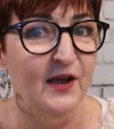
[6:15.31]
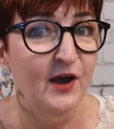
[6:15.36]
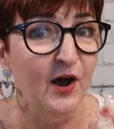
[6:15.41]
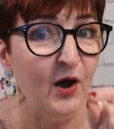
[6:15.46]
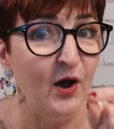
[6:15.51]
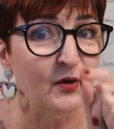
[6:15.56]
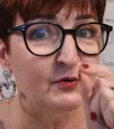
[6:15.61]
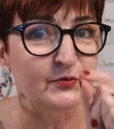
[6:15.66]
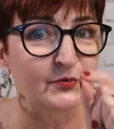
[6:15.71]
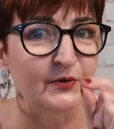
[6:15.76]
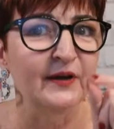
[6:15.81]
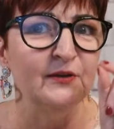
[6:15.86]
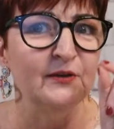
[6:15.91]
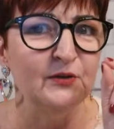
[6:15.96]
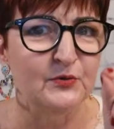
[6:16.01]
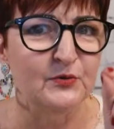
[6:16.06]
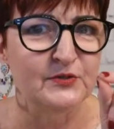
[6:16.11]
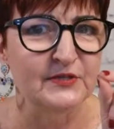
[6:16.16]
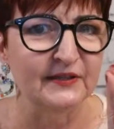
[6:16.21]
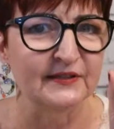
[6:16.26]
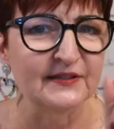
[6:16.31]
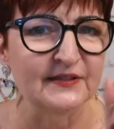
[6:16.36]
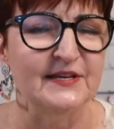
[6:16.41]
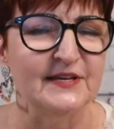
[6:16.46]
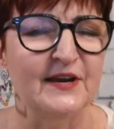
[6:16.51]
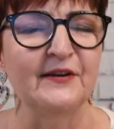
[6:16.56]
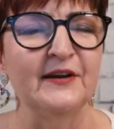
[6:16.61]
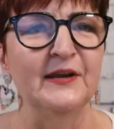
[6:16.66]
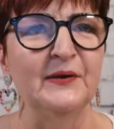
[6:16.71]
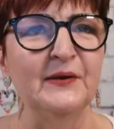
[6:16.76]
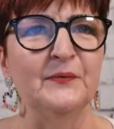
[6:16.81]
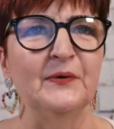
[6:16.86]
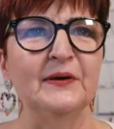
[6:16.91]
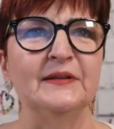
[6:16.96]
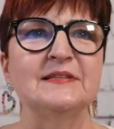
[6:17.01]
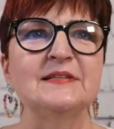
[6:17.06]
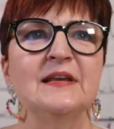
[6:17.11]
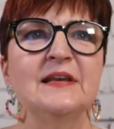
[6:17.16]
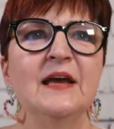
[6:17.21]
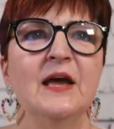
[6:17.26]
Ultra utilitarian
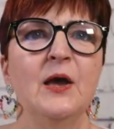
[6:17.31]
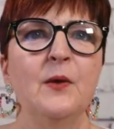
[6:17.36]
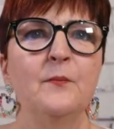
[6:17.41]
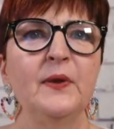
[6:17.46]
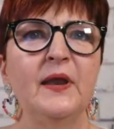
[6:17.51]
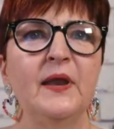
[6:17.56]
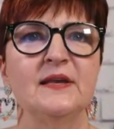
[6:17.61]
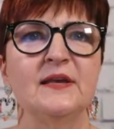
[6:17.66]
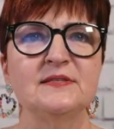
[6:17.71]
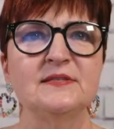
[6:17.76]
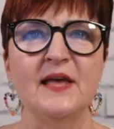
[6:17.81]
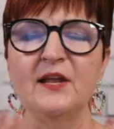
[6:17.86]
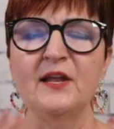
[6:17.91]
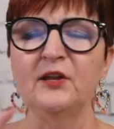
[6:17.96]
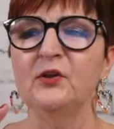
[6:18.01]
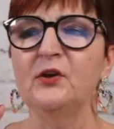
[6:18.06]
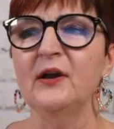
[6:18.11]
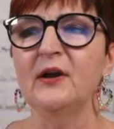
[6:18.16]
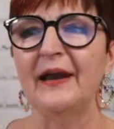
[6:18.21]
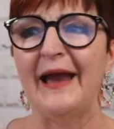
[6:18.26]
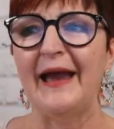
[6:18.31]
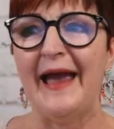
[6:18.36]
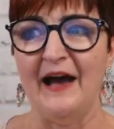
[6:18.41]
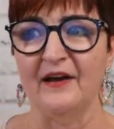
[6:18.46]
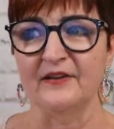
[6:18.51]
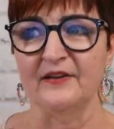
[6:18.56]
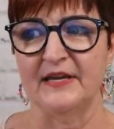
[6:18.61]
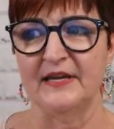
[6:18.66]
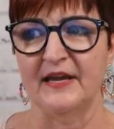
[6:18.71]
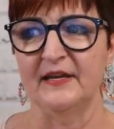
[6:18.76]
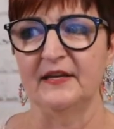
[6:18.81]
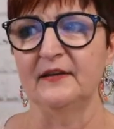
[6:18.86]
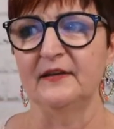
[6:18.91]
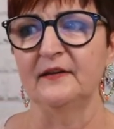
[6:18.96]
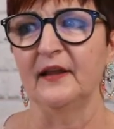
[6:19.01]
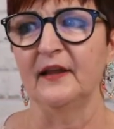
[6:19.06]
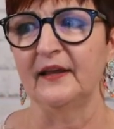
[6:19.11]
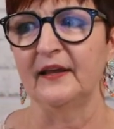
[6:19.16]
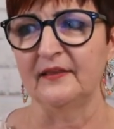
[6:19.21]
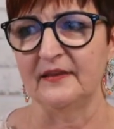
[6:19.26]
ones because they look outdated
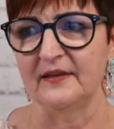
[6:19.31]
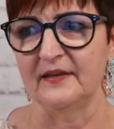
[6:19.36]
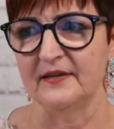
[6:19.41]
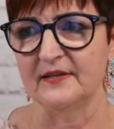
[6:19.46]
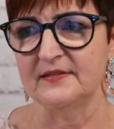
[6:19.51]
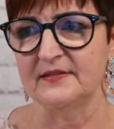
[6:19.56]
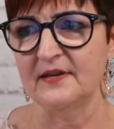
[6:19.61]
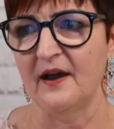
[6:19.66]
like this.